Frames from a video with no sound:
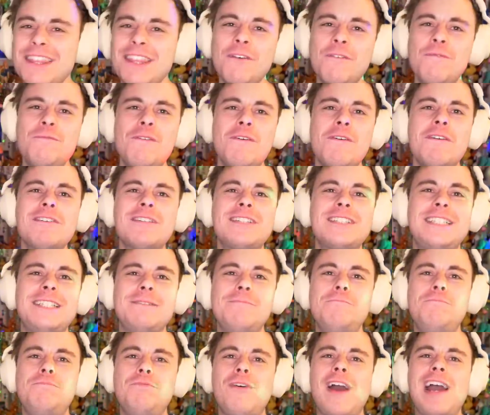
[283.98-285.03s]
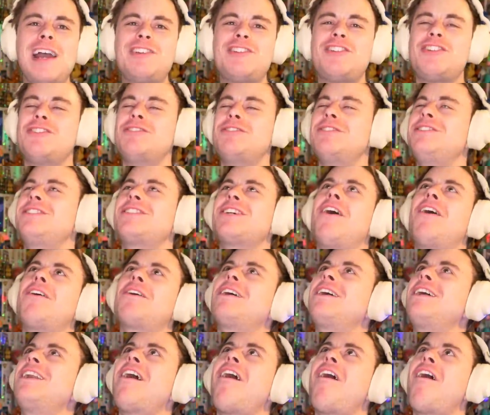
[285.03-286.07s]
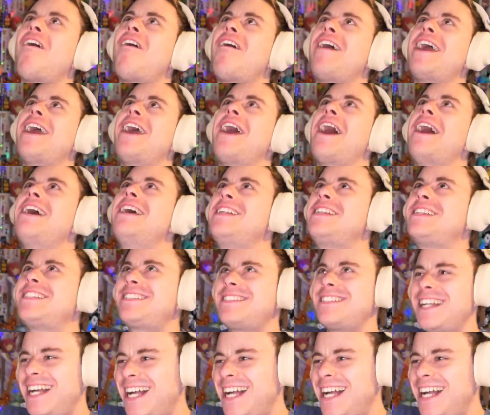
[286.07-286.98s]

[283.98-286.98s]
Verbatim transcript: The first impressions are glorious.